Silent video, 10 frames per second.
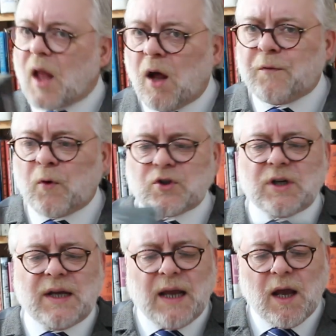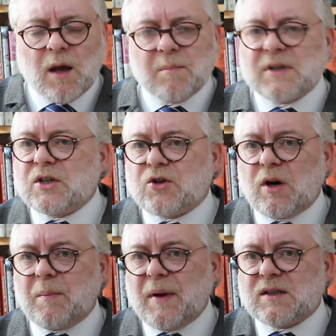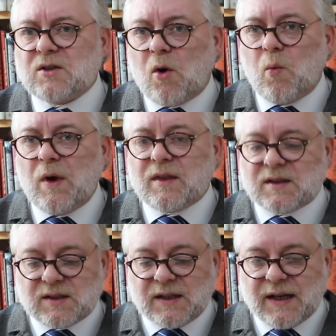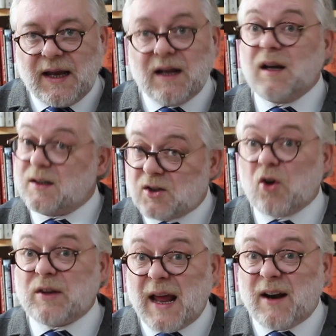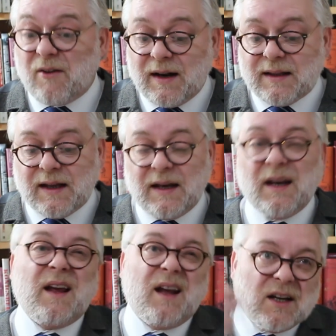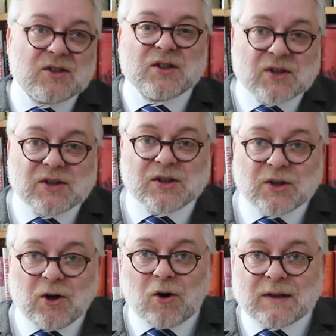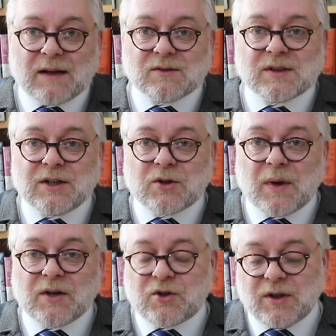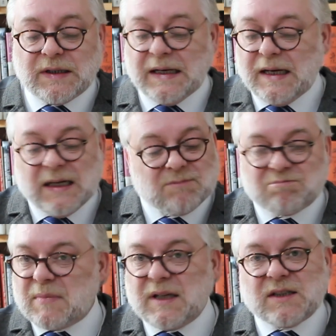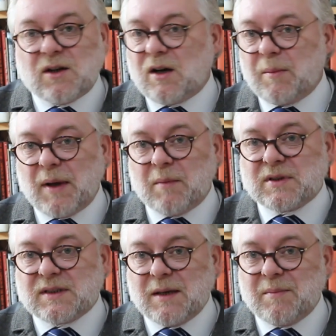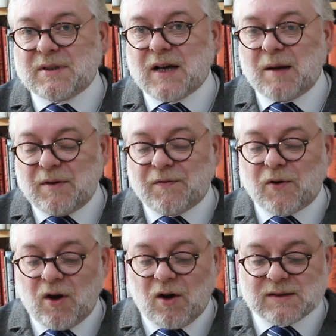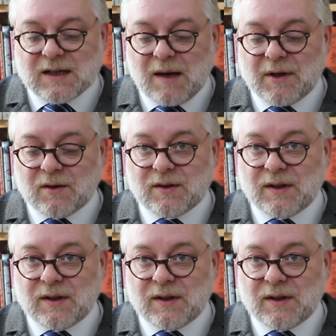Unfortunately, Mr. Johnny B's not with us today. He's not dead or anything. It's just because of the lockdown situation. He's not going to be able to sit beside me for a long time, I don't